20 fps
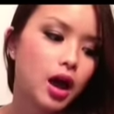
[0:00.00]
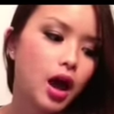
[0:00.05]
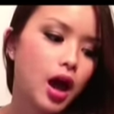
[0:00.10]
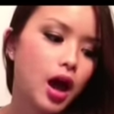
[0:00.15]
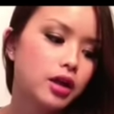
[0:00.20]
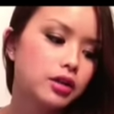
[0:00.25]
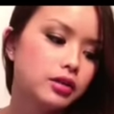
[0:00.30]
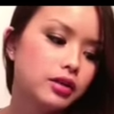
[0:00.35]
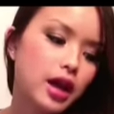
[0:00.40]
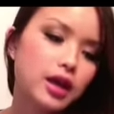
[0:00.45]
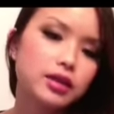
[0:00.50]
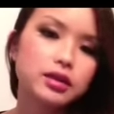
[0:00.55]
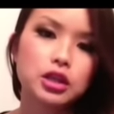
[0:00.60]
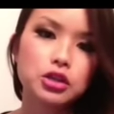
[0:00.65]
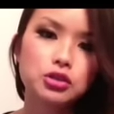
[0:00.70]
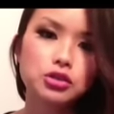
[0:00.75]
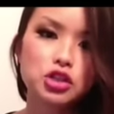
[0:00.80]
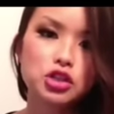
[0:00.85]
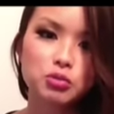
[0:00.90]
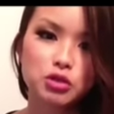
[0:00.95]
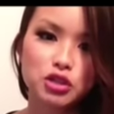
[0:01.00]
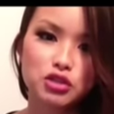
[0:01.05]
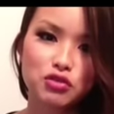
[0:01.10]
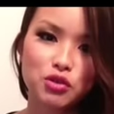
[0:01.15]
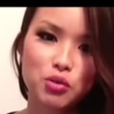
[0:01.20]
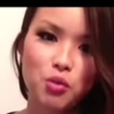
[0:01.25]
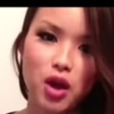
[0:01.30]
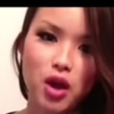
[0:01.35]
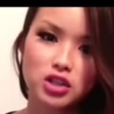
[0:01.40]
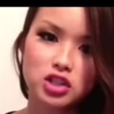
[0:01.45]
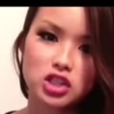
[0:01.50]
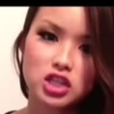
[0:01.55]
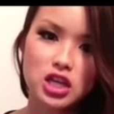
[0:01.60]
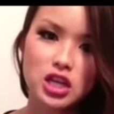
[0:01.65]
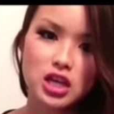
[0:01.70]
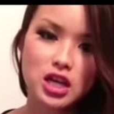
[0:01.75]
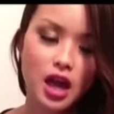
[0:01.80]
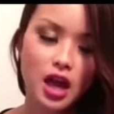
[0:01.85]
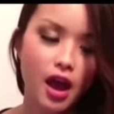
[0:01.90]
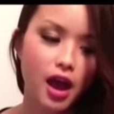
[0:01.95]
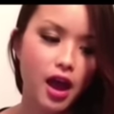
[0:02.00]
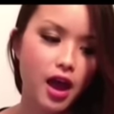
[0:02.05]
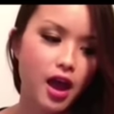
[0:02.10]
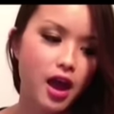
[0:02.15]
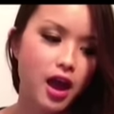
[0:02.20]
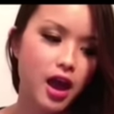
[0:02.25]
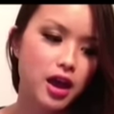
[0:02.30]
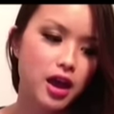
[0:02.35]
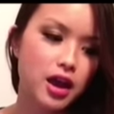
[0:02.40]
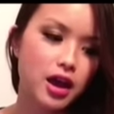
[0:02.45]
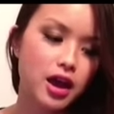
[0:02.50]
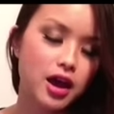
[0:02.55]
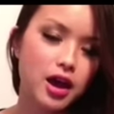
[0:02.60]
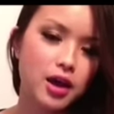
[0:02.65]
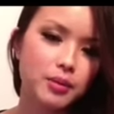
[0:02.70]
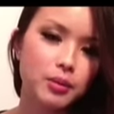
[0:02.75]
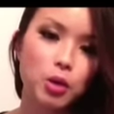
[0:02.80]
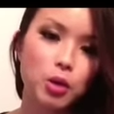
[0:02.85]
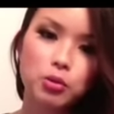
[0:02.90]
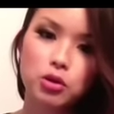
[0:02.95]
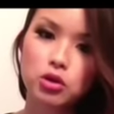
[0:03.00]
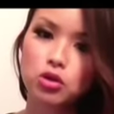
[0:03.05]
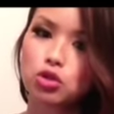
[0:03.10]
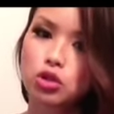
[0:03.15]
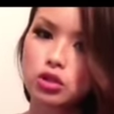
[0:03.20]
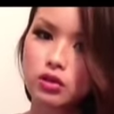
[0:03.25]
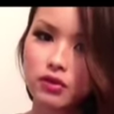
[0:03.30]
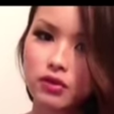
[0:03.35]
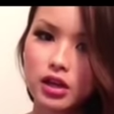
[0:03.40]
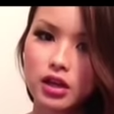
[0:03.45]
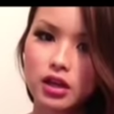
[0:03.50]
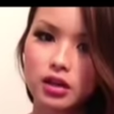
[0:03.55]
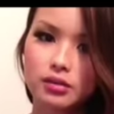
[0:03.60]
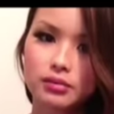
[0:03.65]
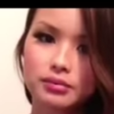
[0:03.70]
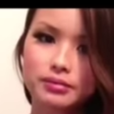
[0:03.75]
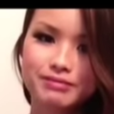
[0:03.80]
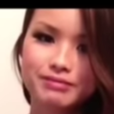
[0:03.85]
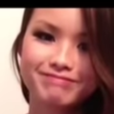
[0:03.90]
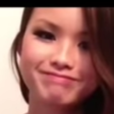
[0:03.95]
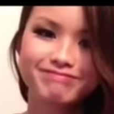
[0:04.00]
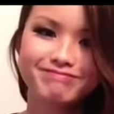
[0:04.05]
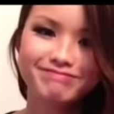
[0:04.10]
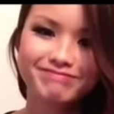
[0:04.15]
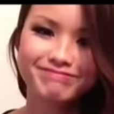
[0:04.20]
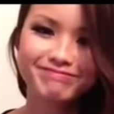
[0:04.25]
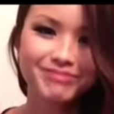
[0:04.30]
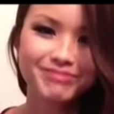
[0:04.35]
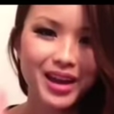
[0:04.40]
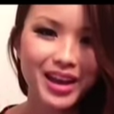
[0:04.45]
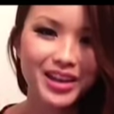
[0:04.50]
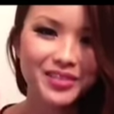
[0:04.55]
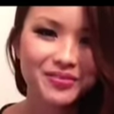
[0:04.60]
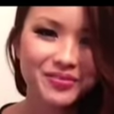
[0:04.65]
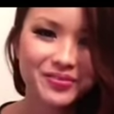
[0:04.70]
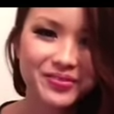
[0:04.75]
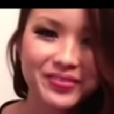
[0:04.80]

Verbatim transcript: Other than that, thank you so much for watching, and um, I hope you enjoyed the video. Bye.